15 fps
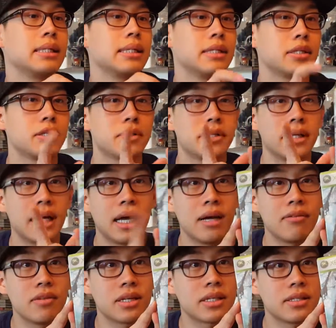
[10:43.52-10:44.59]
it's good to
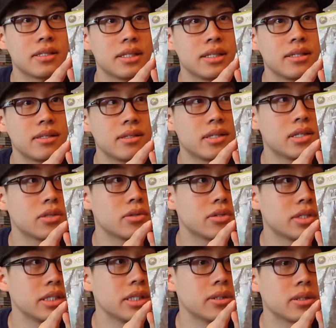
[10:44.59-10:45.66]
have, like I said, another
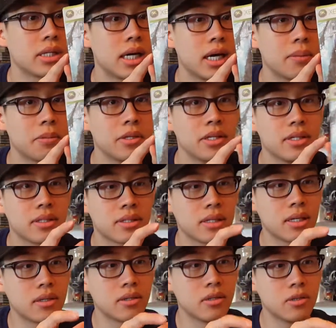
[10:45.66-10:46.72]
sealed copy.
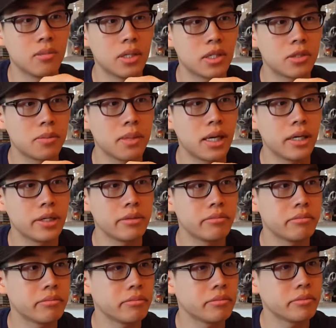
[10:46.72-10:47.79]
I don't know much about it.
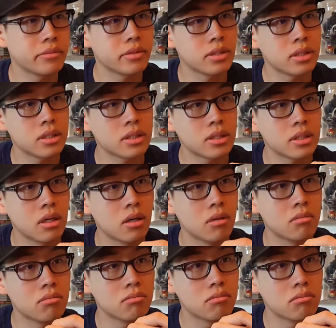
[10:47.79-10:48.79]
So,